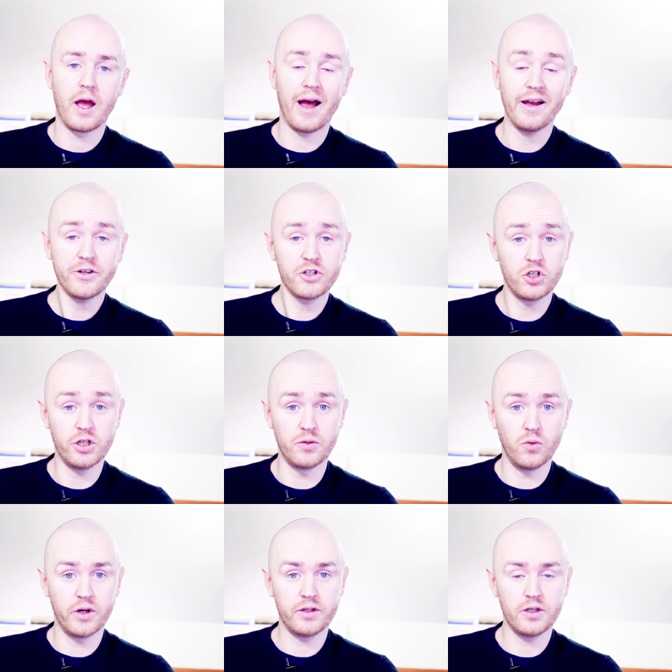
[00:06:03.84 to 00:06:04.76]
Actually,
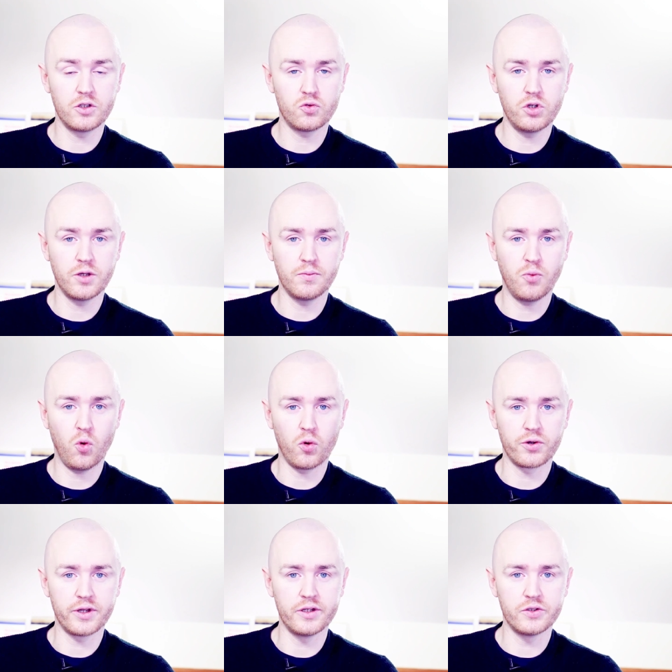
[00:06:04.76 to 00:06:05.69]
what I think is really
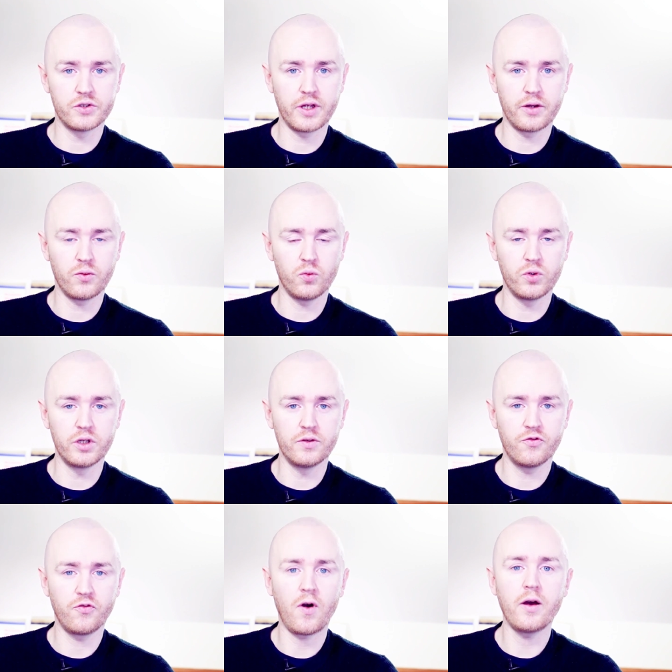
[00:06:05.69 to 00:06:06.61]
important is that we
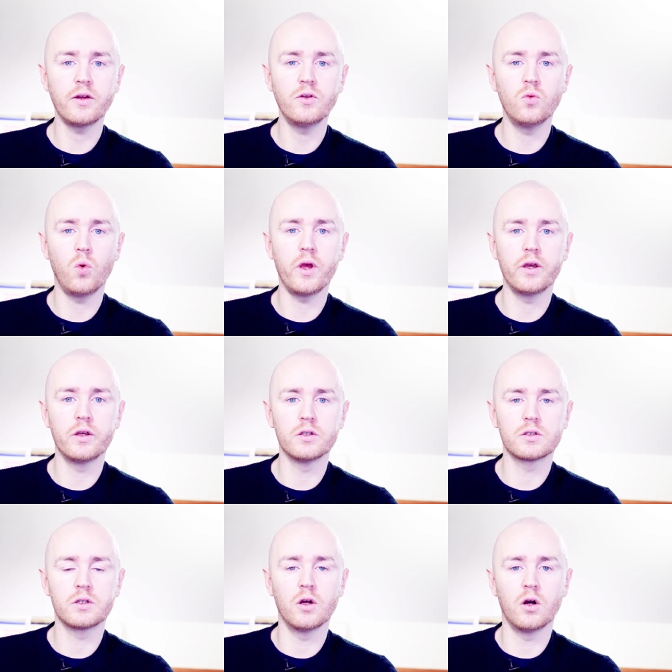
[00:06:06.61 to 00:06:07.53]
find
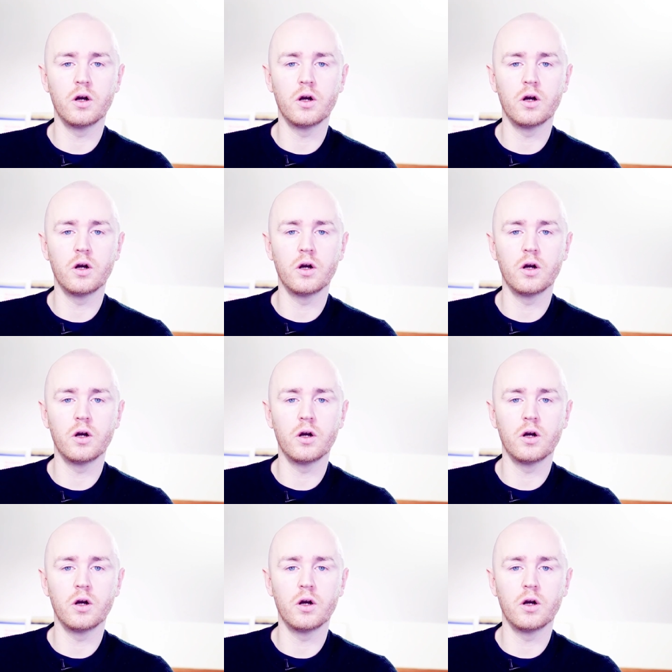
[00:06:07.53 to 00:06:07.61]
ways